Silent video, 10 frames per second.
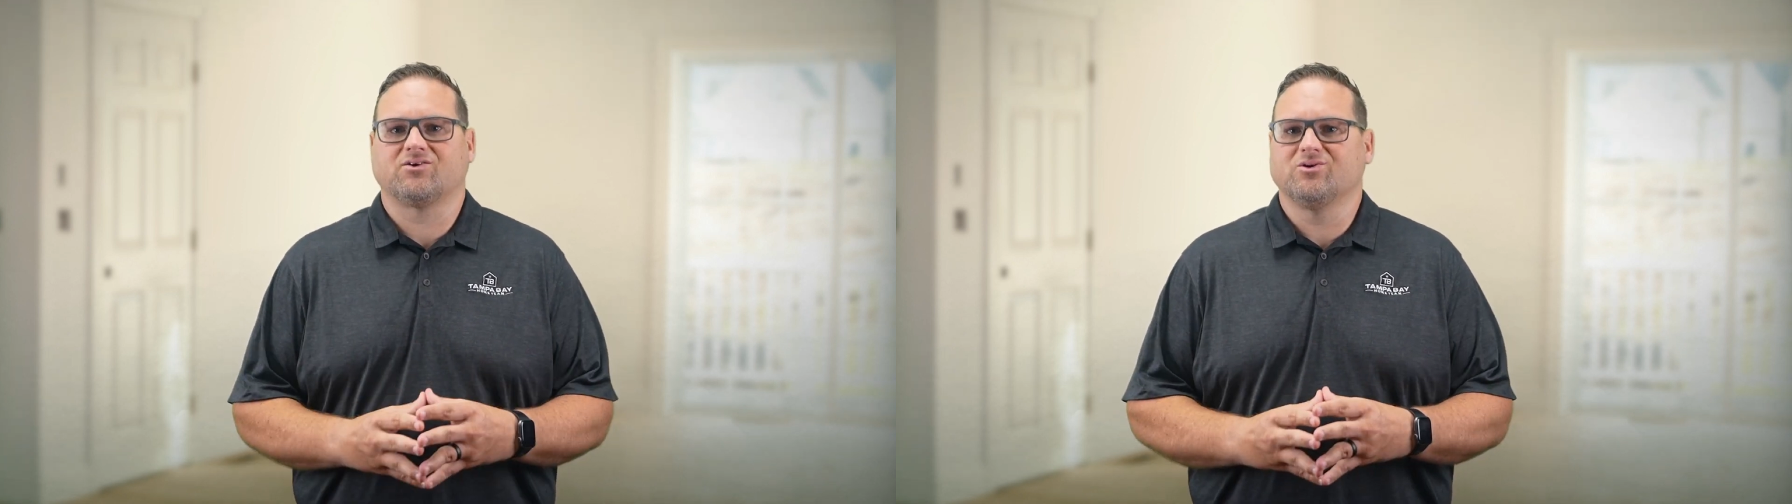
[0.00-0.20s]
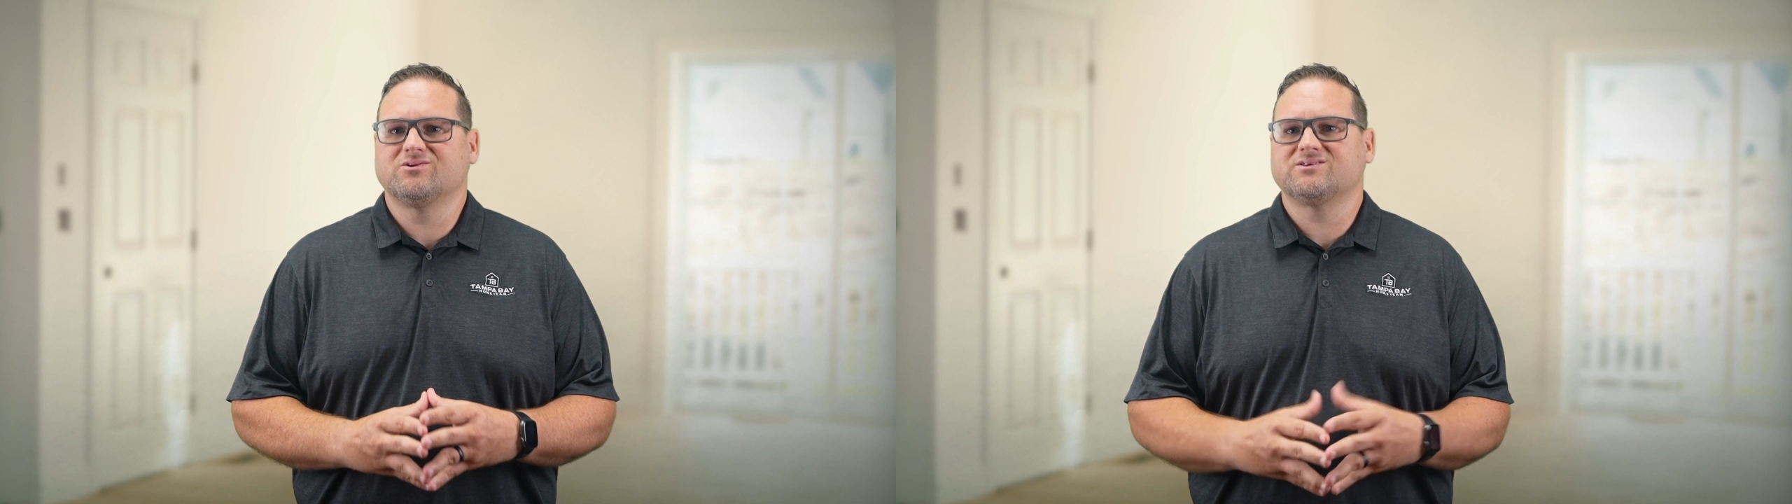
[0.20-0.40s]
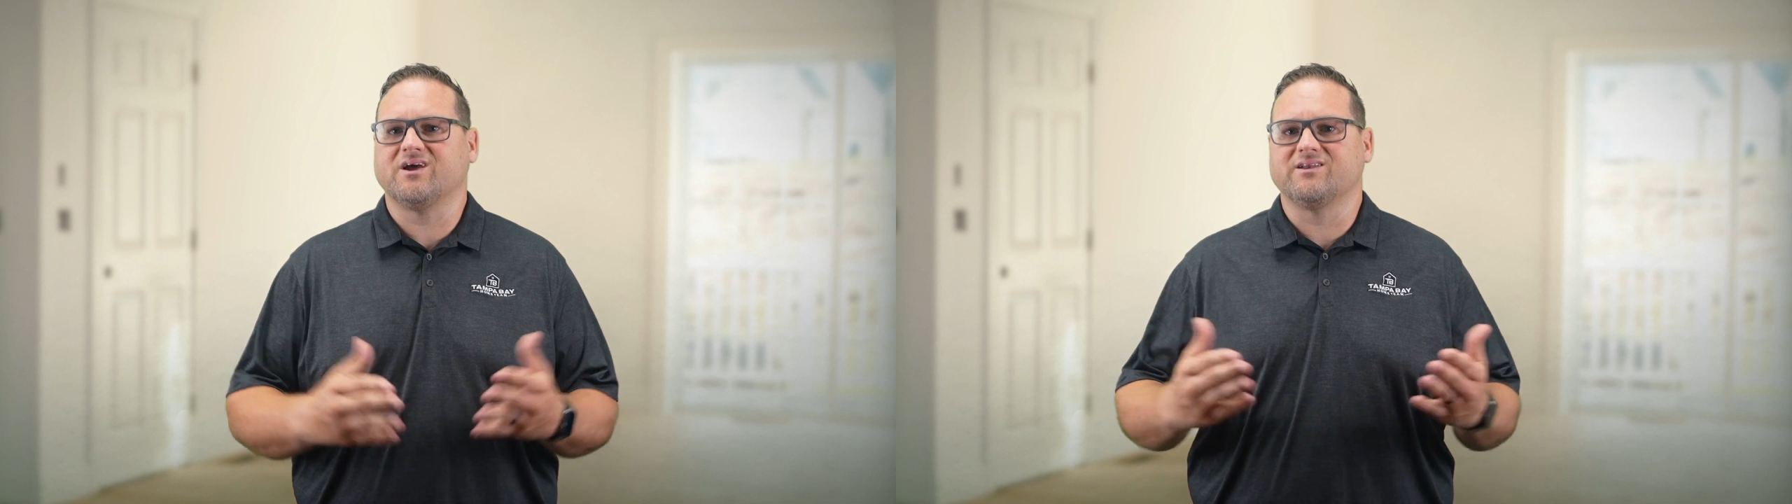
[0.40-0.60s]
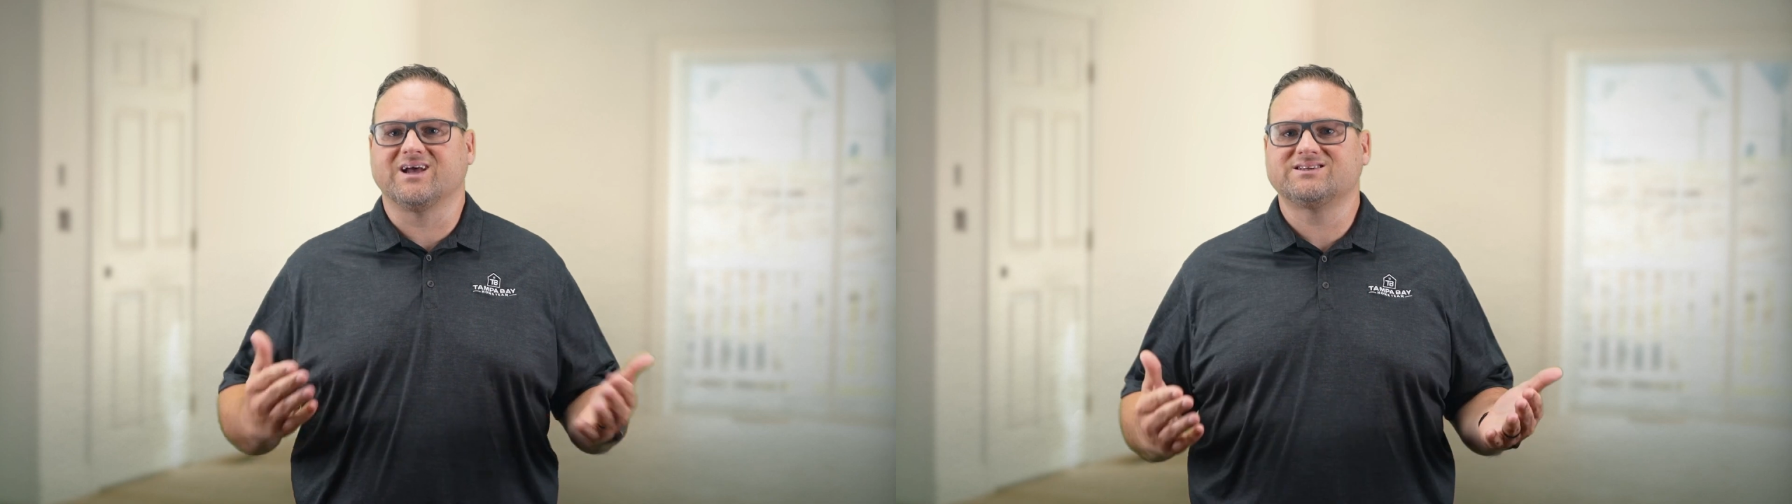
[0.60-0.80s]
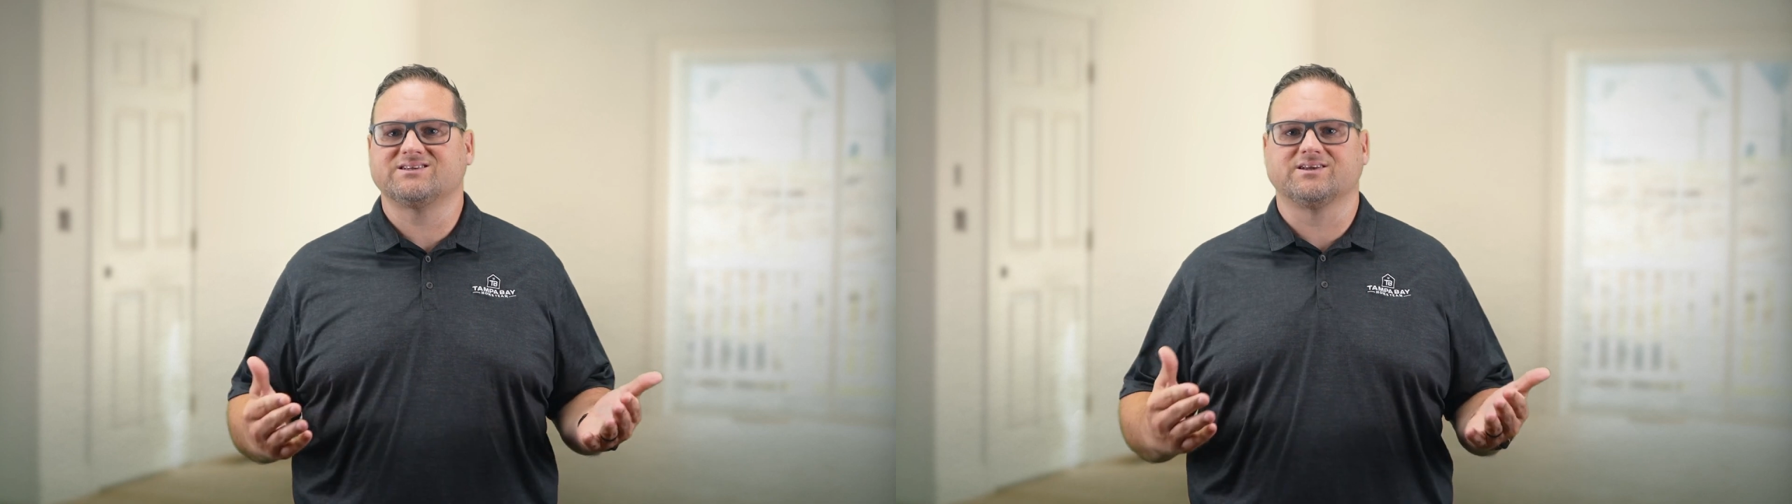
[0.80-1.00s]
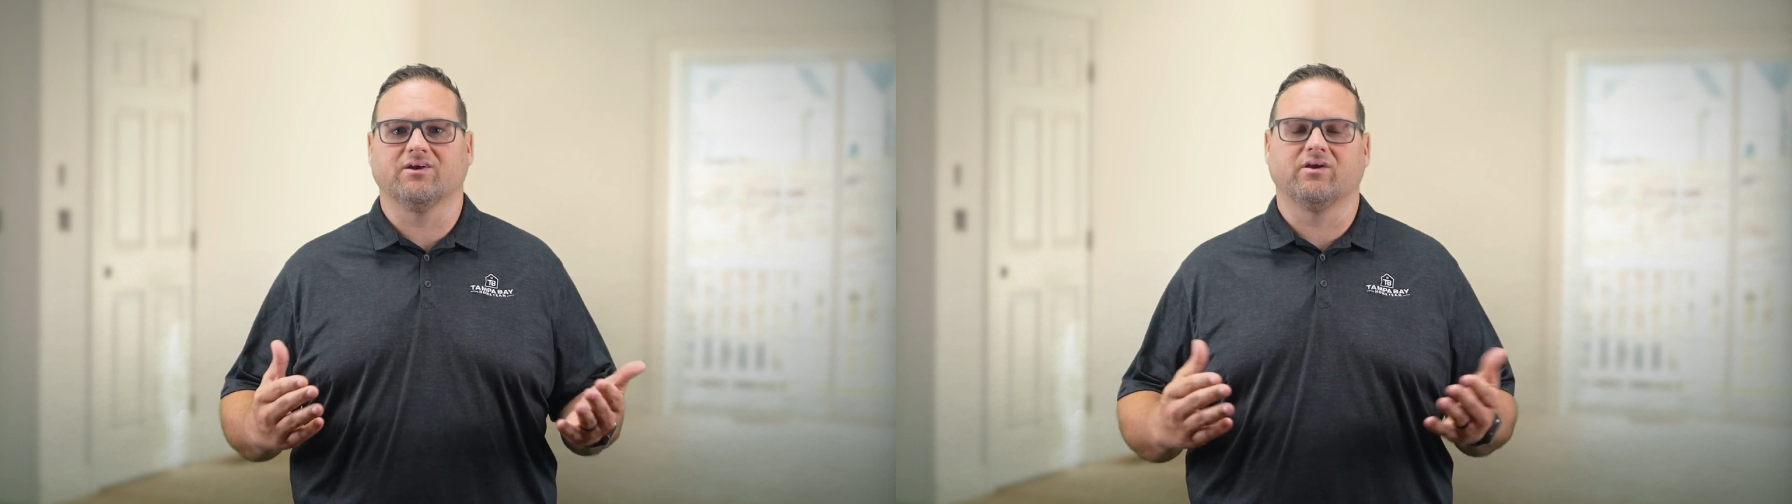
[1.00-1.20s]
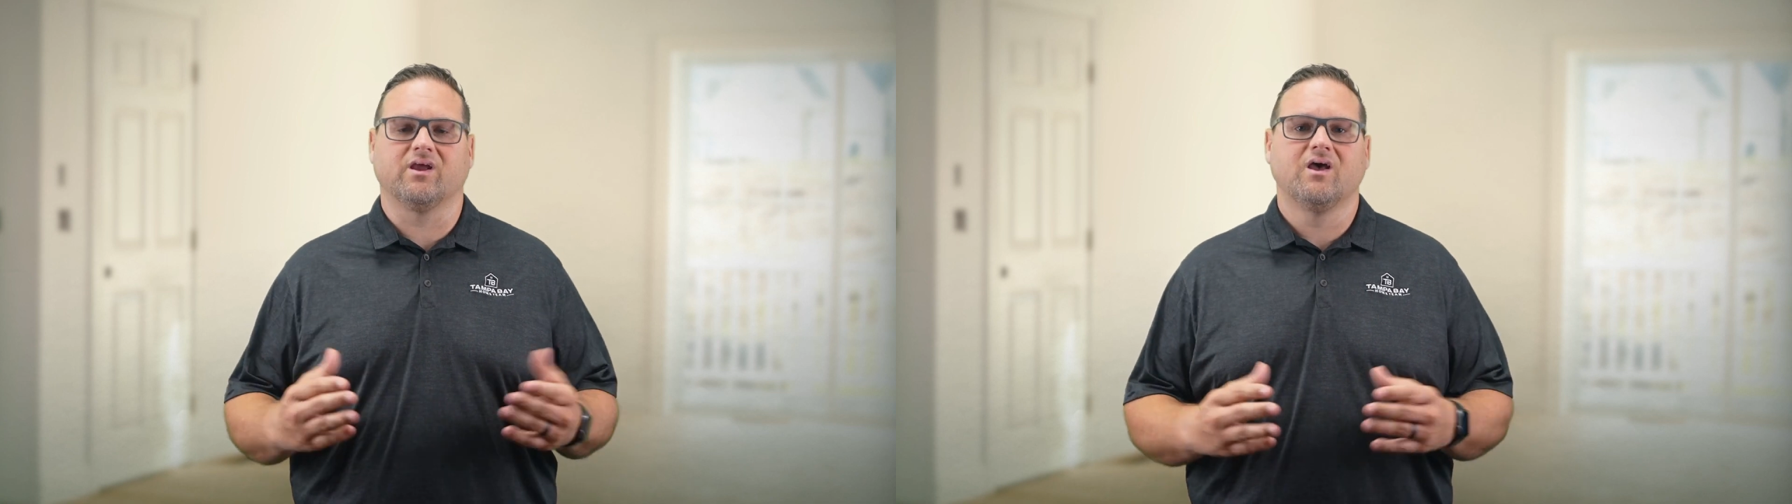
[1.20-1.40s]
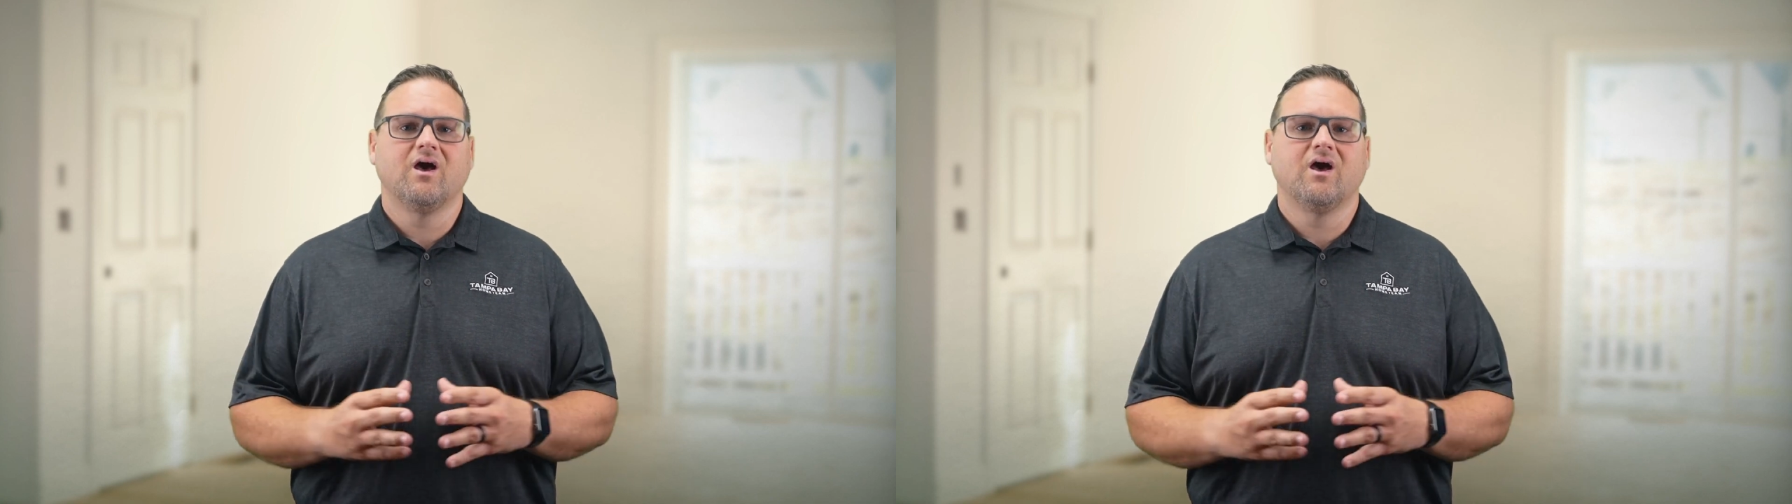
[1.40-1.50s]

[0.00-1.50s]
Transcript: usually unnecessary.